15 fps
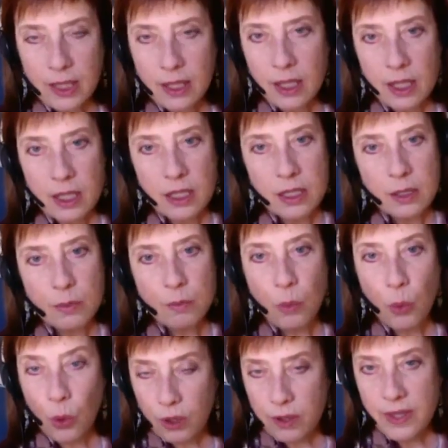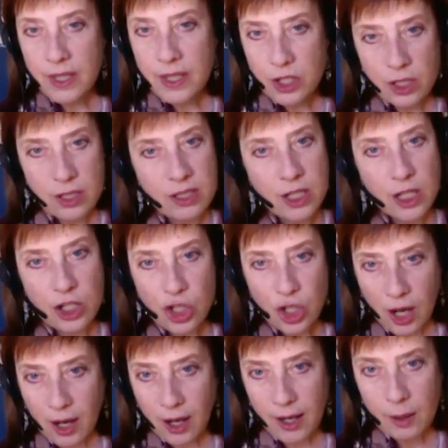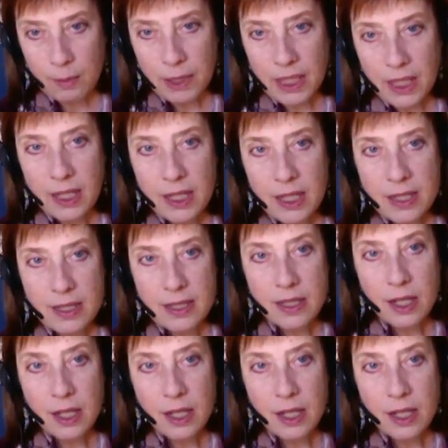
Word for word: is more than just a job, it is a